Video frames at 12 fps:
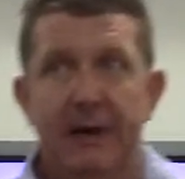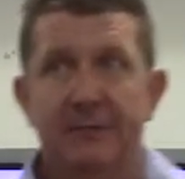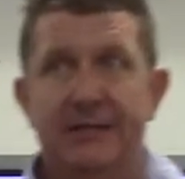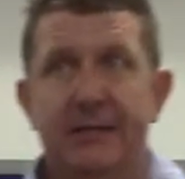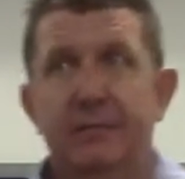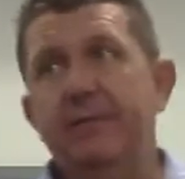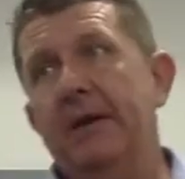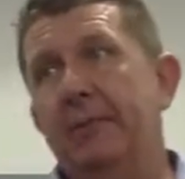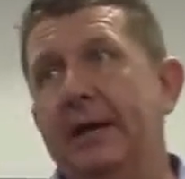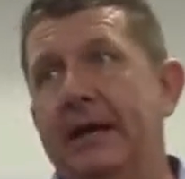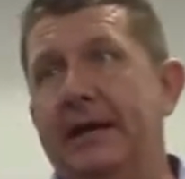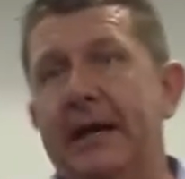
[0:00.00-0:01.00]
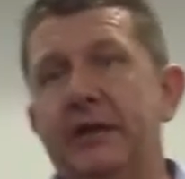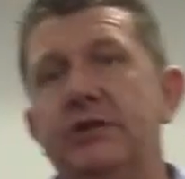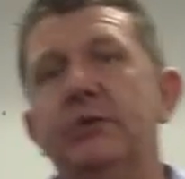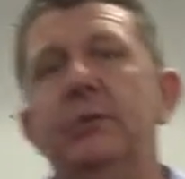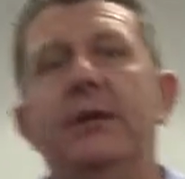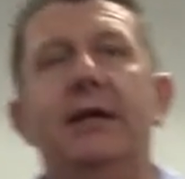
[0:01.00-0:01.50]
Some of our
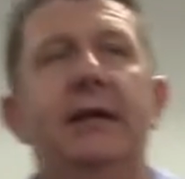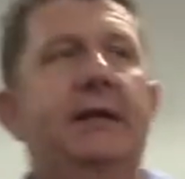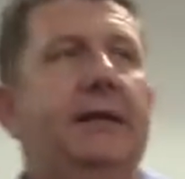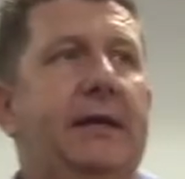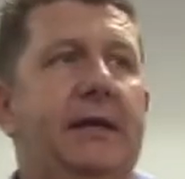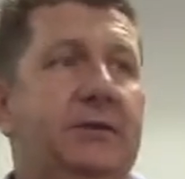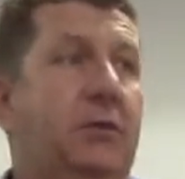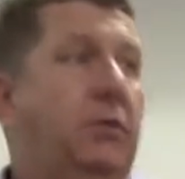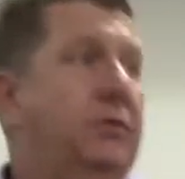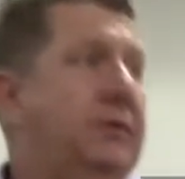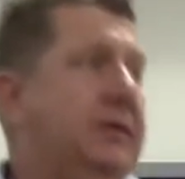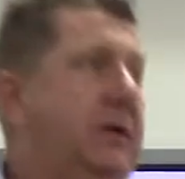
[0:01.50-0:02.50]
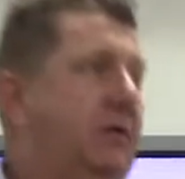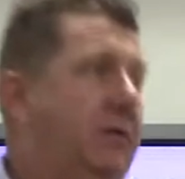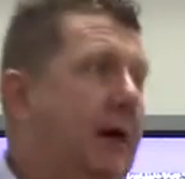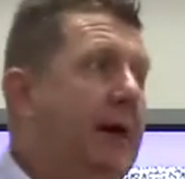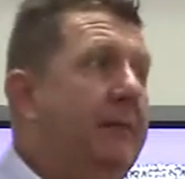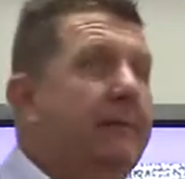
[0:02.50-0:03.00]
medication we get is also